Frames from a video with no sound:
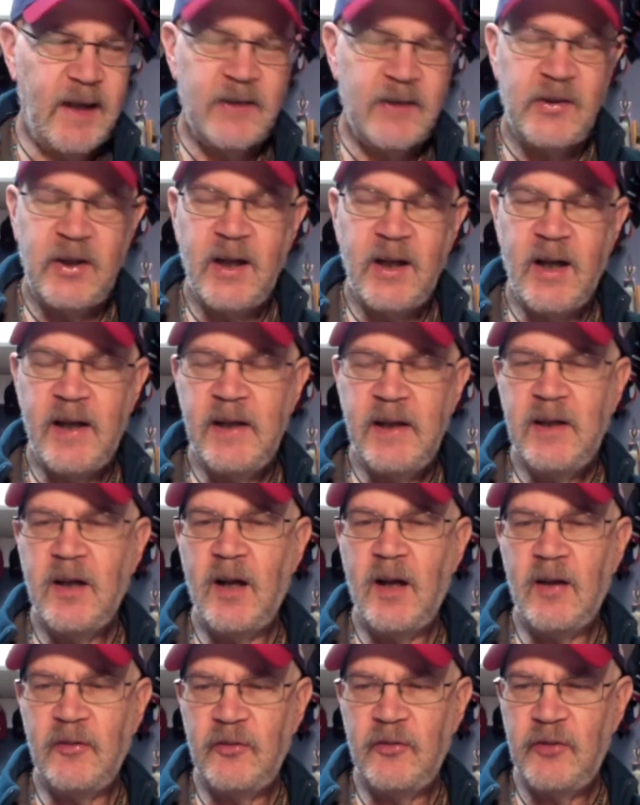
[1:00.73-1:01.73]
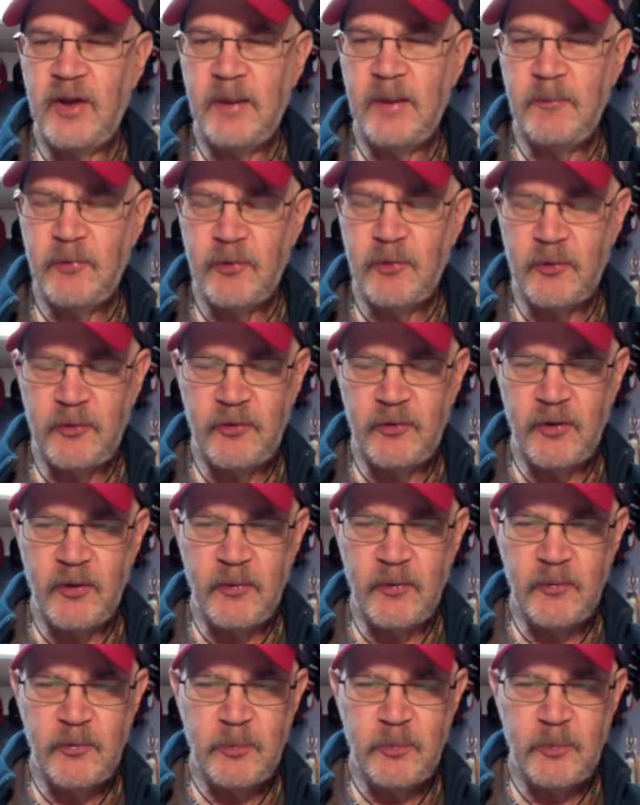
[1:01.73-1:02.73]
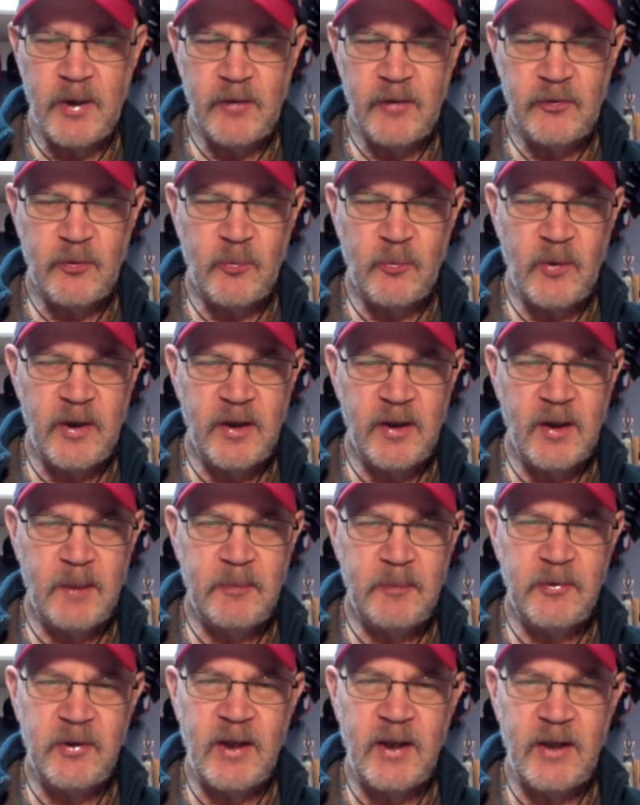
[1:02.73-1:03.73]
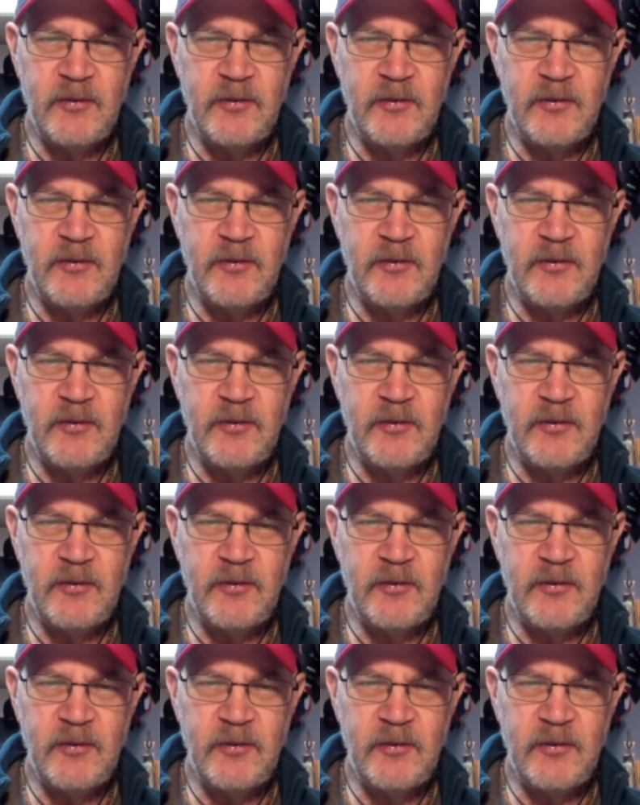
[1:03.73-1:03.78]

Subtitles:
acting icon. James Earl Jones passed away a couple of